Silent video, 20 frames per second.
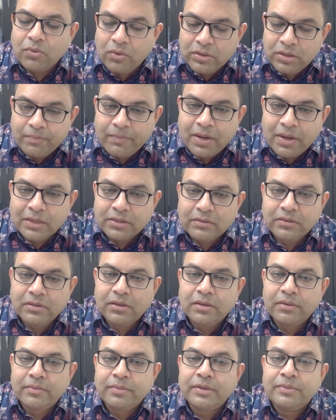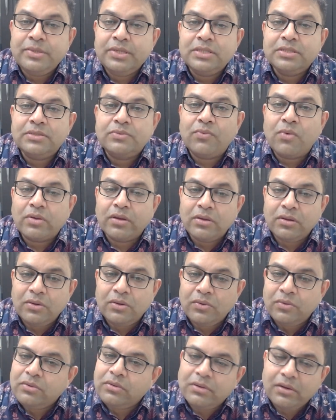on the path of the dharma means walking
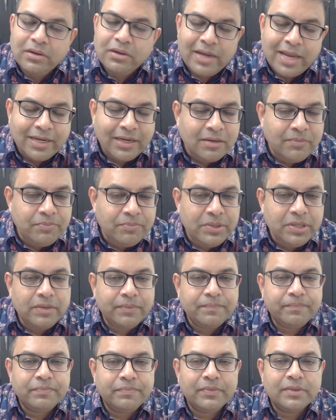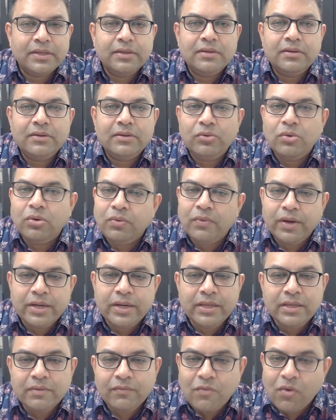alone, let it be, don't
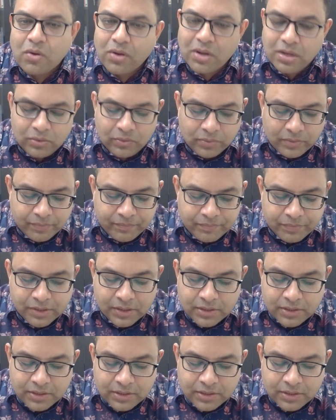worry, walk alone.